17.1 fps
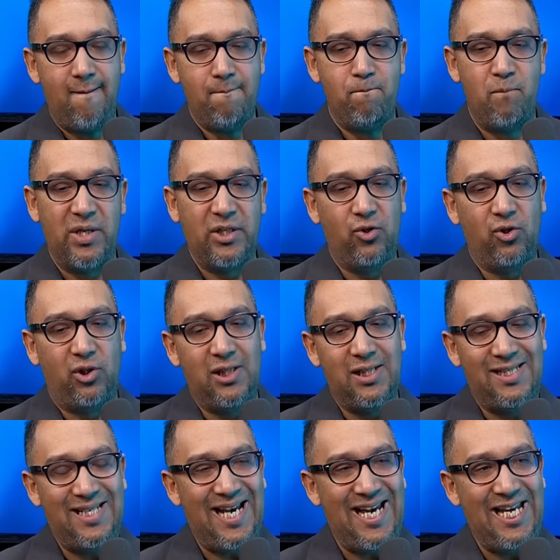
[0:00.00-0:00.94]
but you
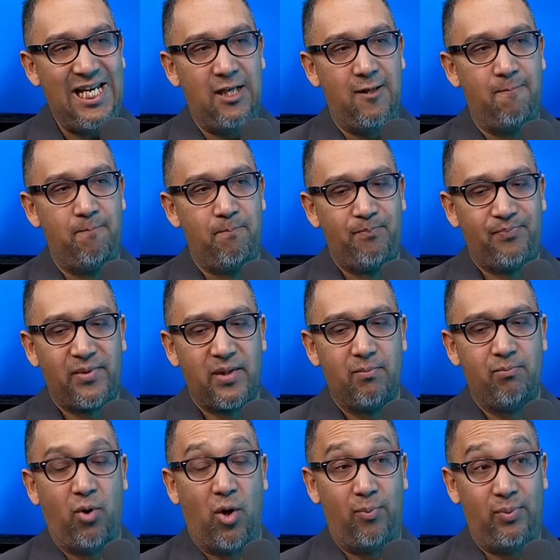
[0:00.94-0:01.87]
contain
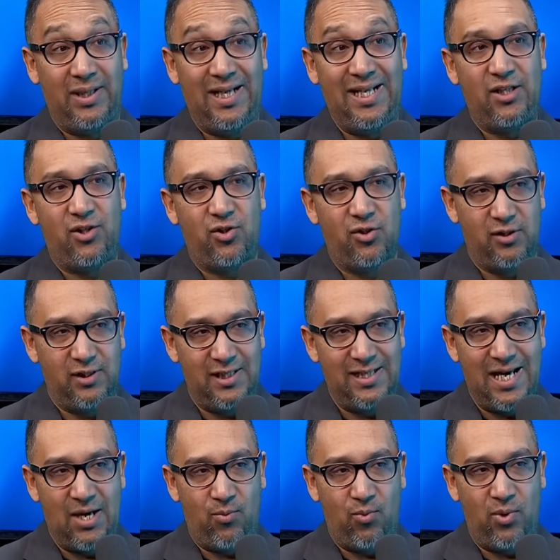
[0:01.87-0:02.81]
populations in
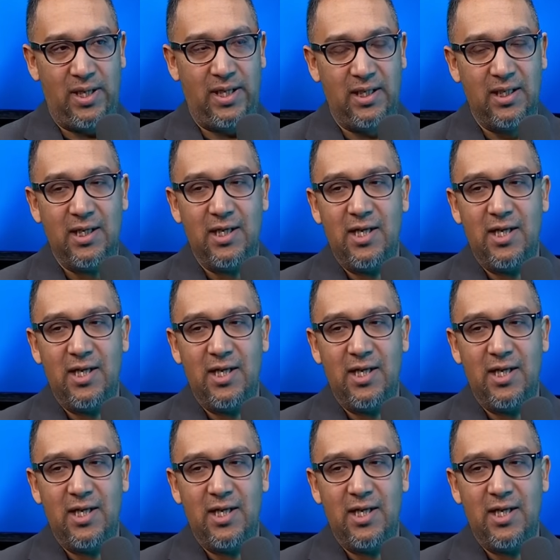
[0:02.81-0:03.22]
that way.